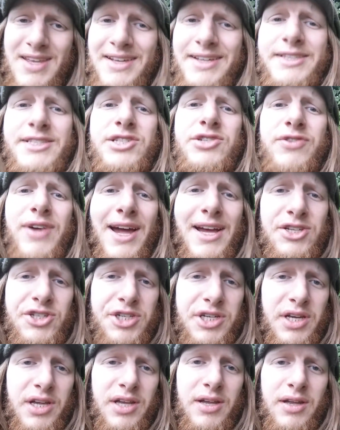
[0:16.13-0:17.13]
It's
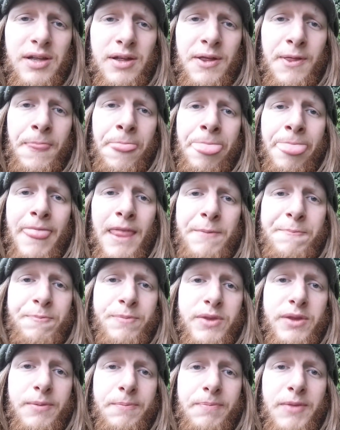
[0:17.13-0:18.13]
tragic.
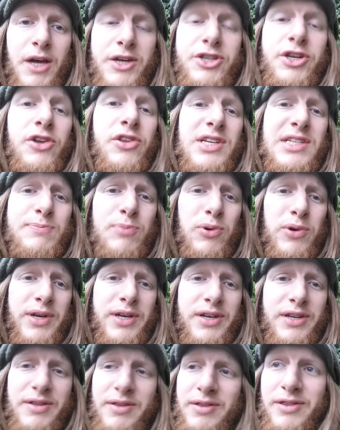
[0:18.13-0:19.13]
Until this
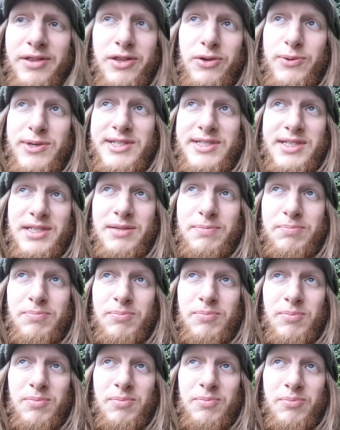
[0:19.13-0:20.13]
point, there was
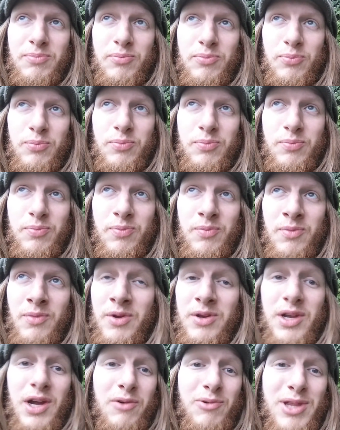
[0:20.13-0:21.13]

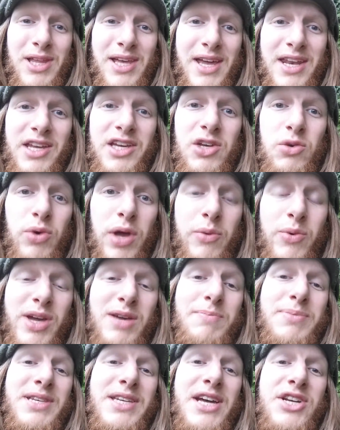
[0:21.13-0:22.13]
not really any good way we
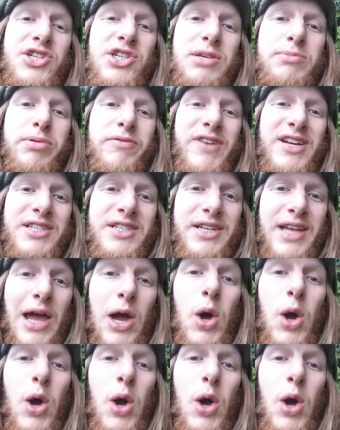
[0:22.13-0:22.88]
could potentially prevent it.